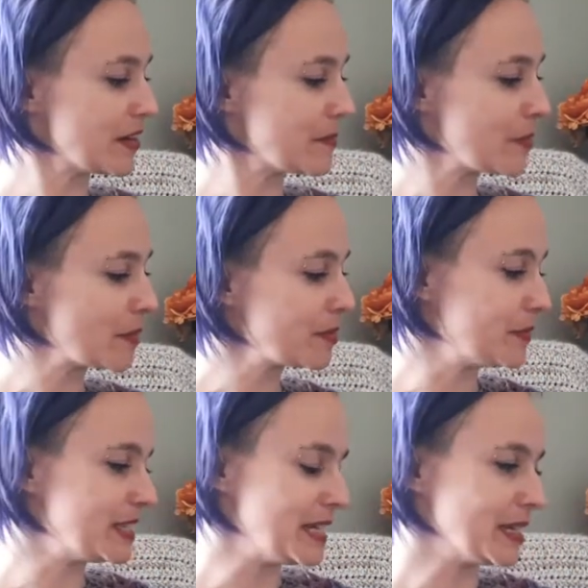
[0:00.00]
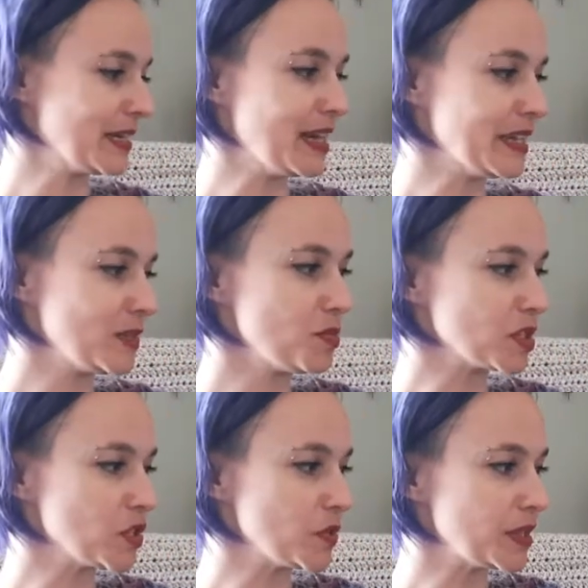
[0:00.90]
I probably would take a nice
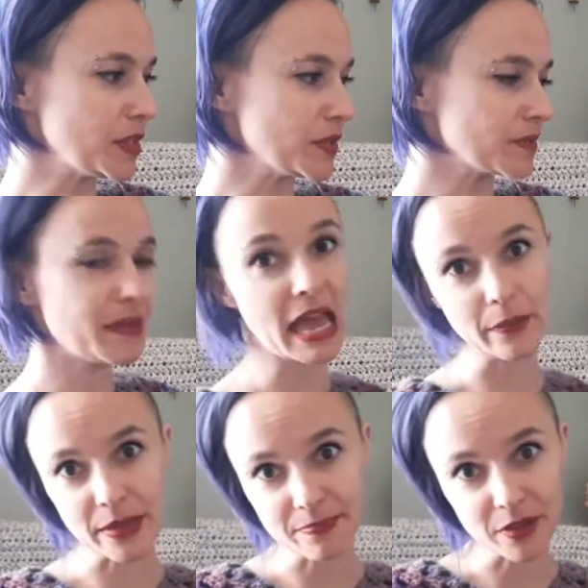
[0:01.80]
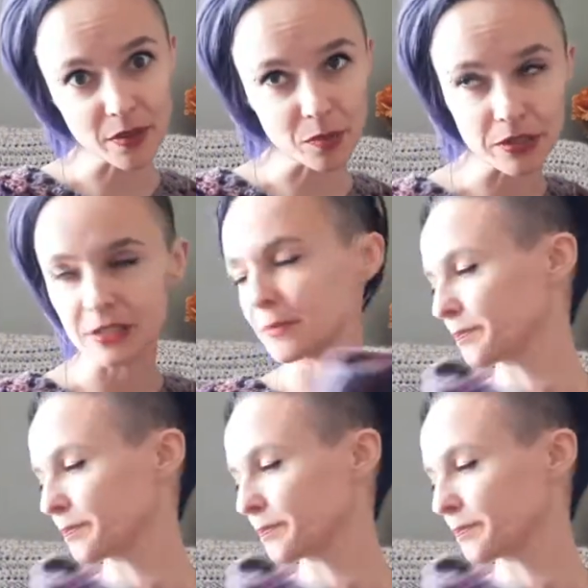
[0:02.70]
picture with those. Anyway, not important.